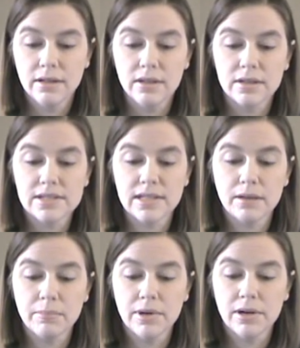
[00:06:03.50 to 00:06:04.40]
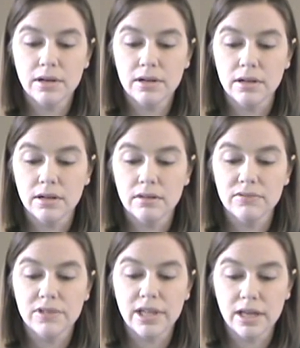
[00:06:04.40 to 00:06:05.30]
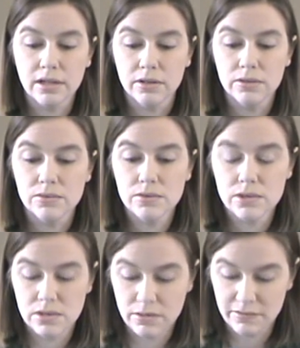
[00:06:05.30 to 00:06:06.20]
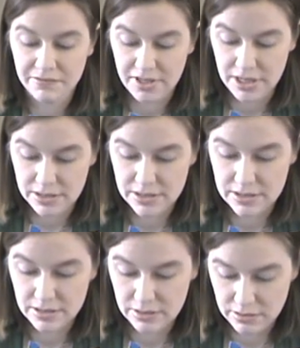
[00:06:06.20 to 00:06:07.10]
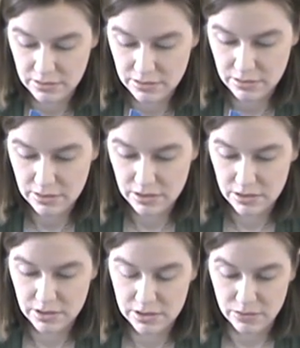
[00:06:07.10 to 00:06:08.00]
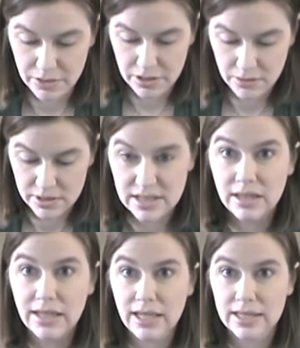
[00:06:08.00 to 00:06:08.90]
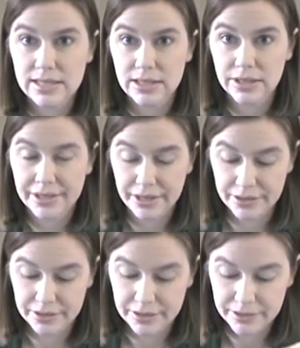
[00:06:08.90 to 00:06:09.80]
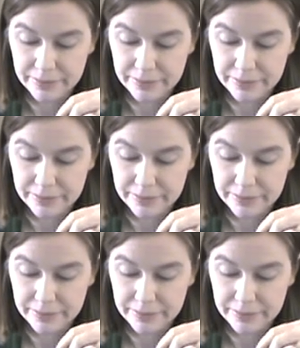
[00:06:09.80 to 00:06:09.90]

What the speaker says: looks like part of Gecko's face. So we know his legs are here.